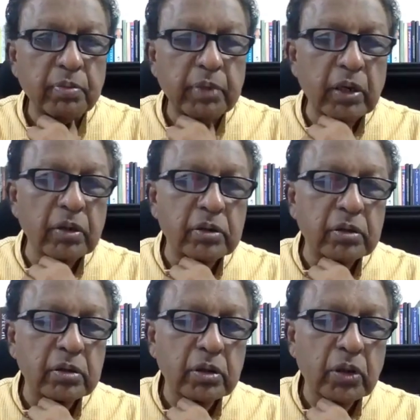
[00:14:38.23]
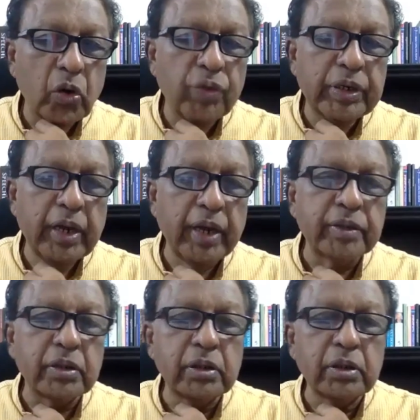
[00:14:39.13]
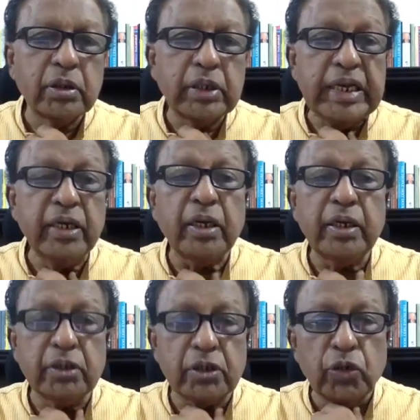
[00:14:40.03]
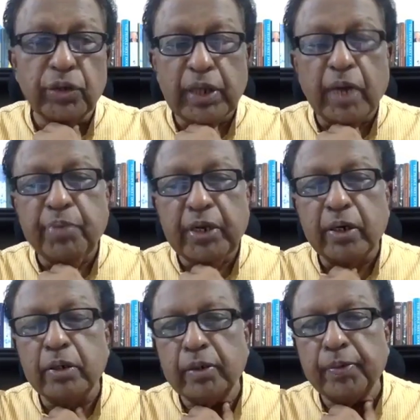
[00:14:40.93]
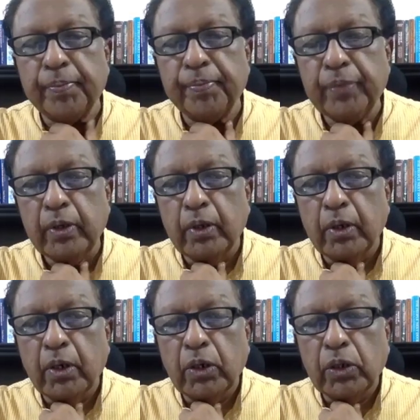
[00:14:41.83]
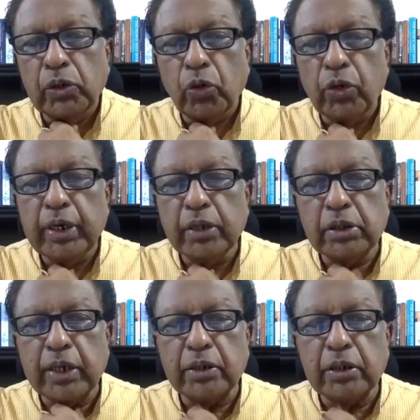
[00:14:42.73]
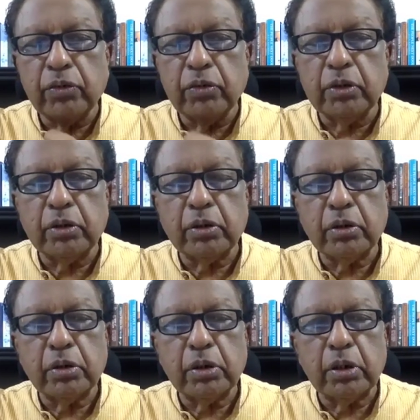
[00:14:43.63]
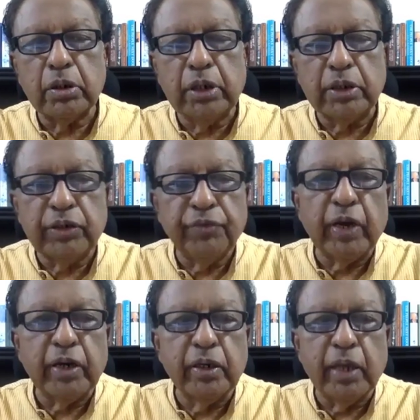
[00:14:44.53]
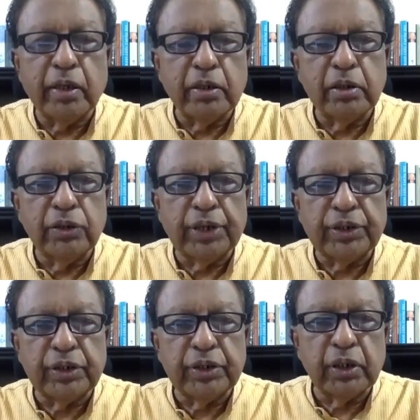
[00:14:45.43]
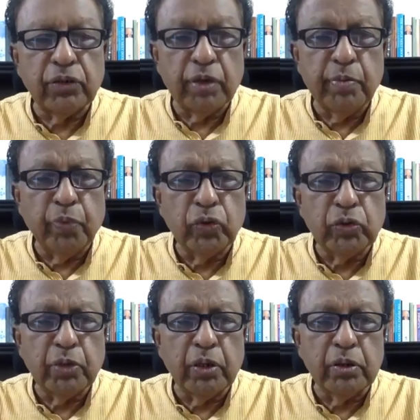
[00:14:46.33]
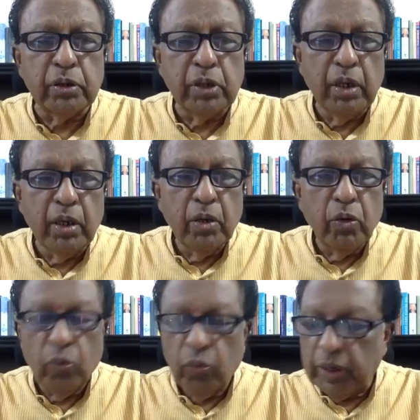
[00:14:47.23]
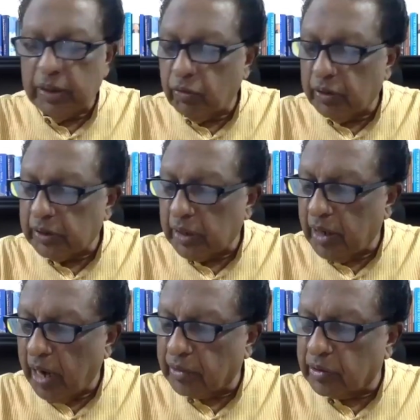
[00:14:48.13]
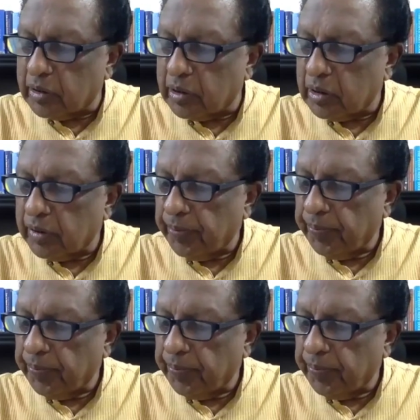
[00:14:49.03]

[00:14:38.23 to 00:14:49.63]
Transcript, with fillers: because COVID cases increased during that period. So in a sense, it was uh, justified that these restrictions were imposed because when it was relaxed,